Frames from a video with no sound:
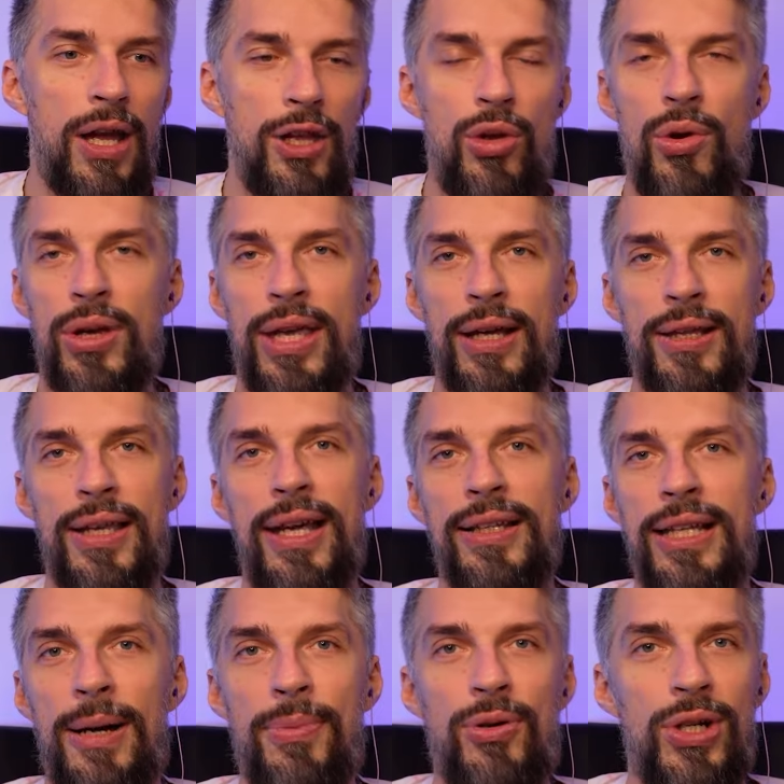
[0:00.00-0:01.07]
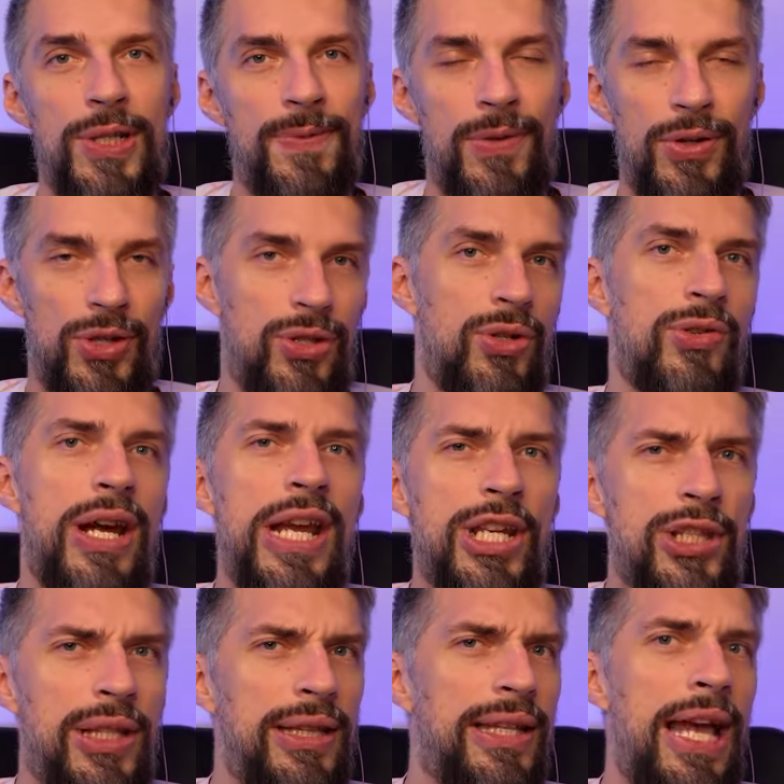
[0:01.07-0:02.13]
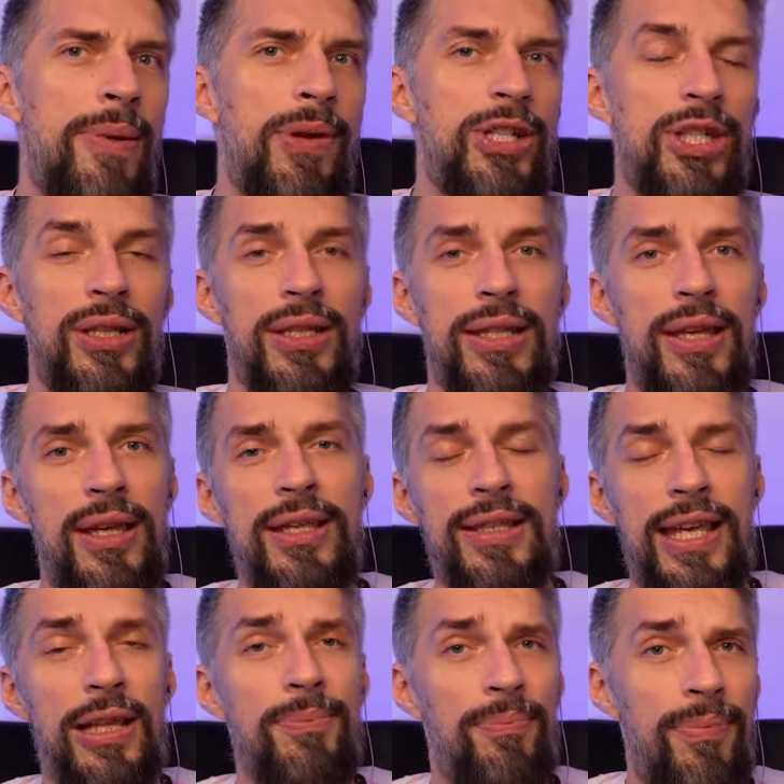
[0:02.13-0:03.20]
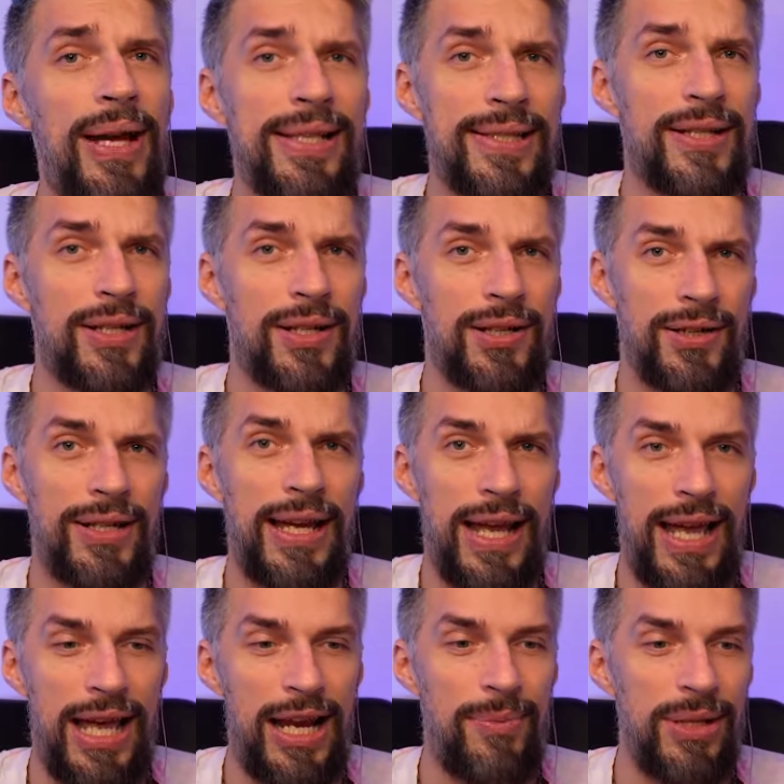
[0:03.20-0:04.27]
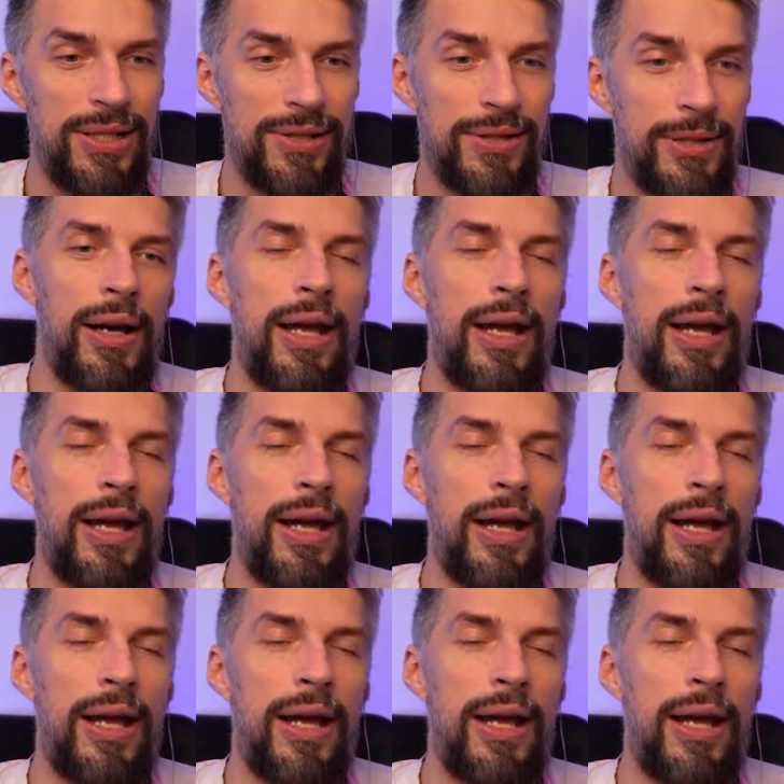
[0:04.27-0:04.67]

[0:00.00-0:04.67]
you can get upgrades for its duration and damage, and it can massacre the enemies.